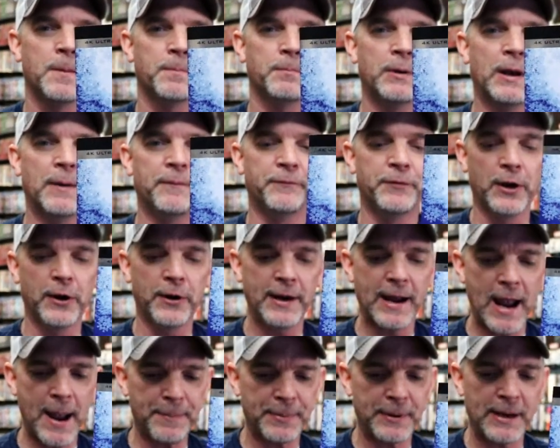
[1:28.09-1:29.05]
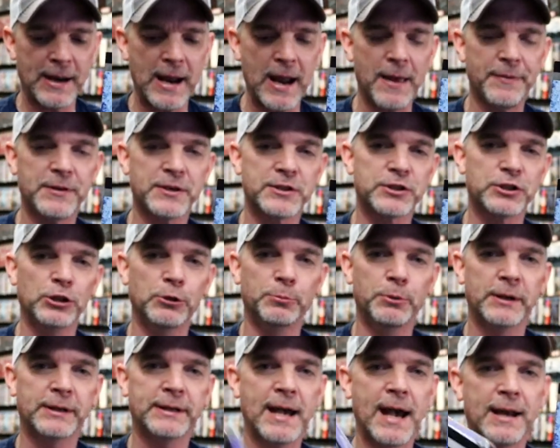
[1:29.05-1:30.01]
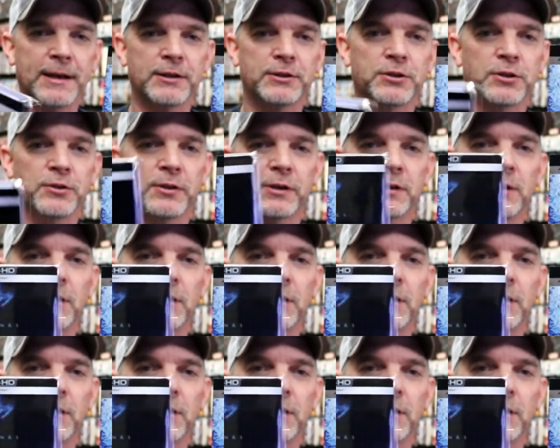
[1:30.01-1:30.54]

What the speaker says: but I'm very happy to have the Steelbook added to the